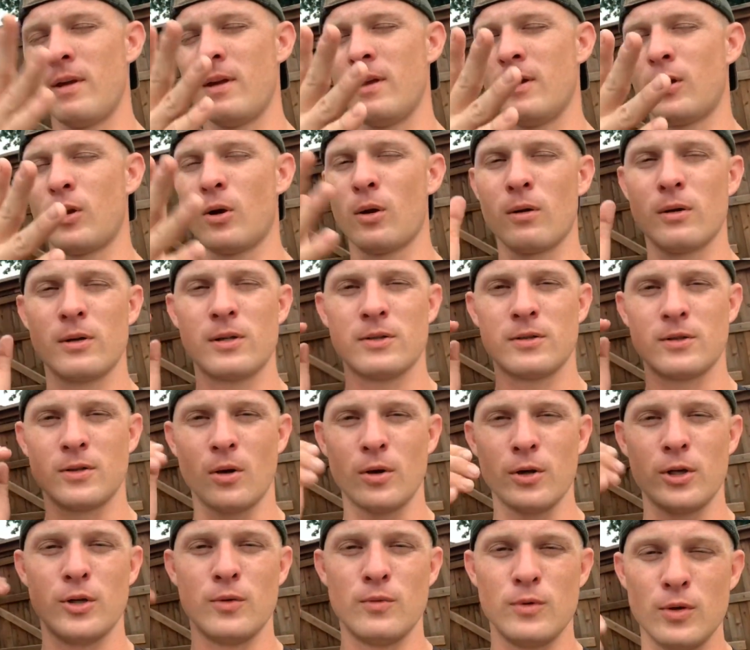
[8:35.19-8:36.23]
encourages all
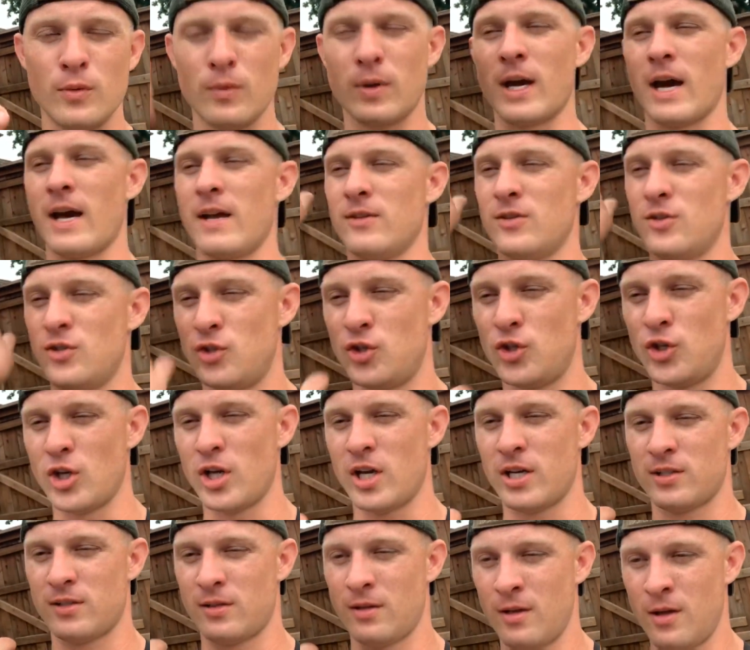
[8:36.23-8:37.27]
you new guys,
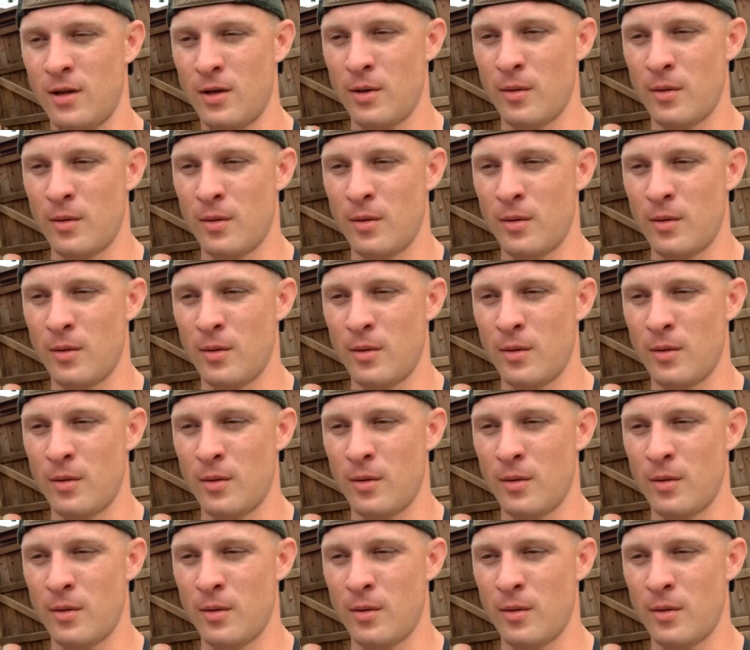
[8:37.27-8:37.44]
just